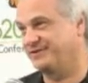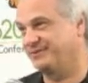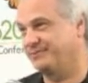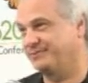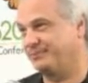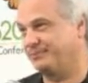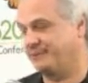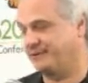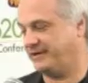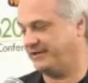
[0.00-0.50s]

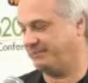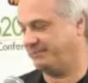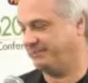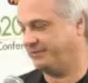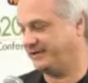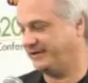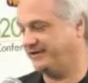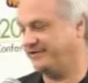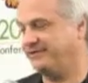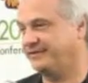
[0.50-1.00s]
We
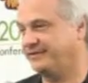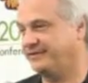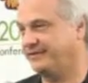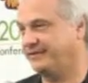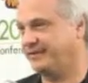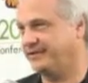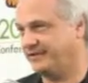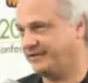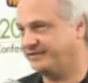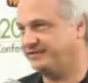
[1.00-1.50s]
planted
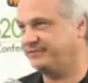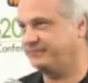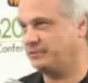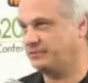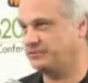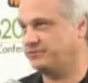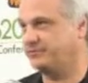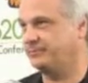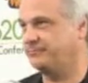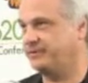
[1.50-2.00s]
an ice
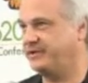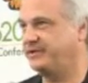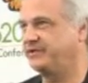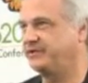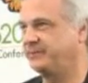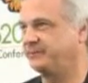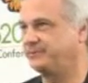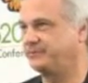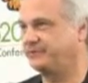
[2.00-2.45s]
motion beacon